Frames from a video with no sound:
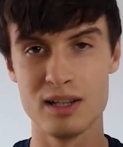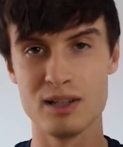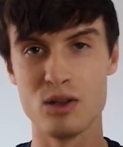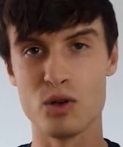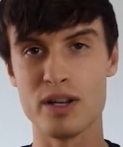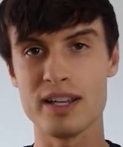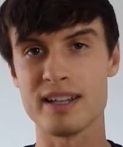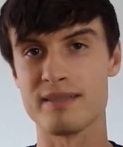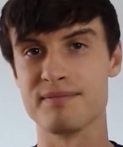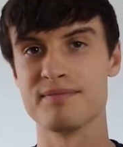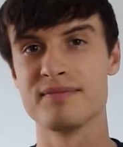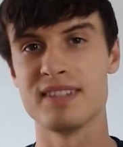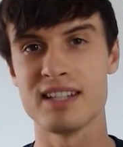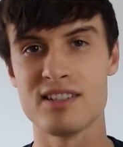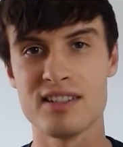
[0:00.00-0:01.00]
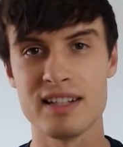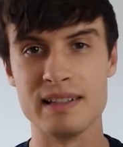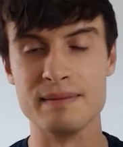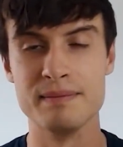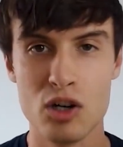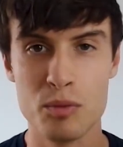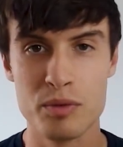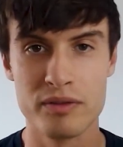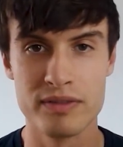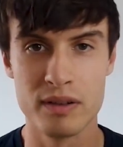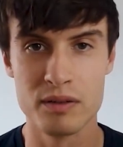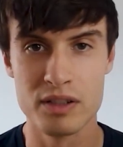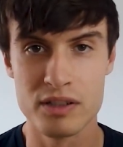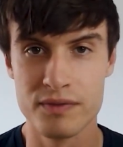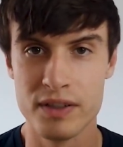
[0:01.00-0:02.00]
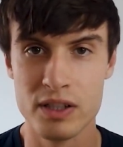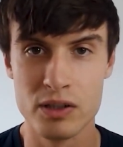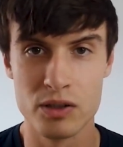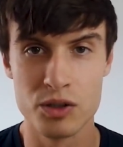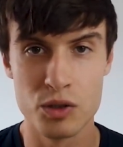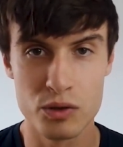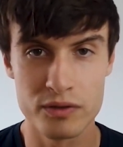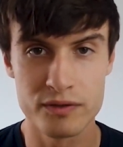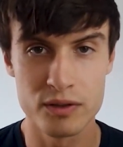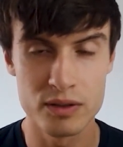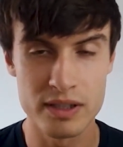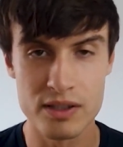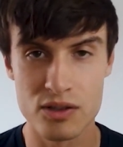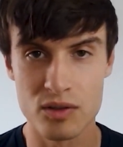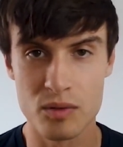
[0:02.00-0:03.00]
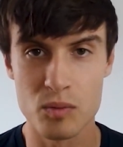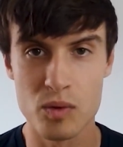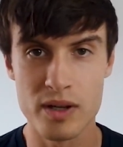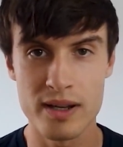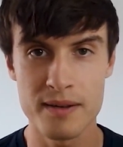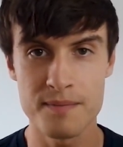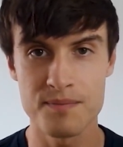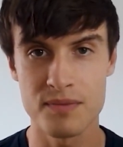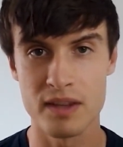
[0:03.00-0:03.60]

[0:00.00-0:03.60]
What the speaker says: Okay, that's it. Hope you found this video useful in some way.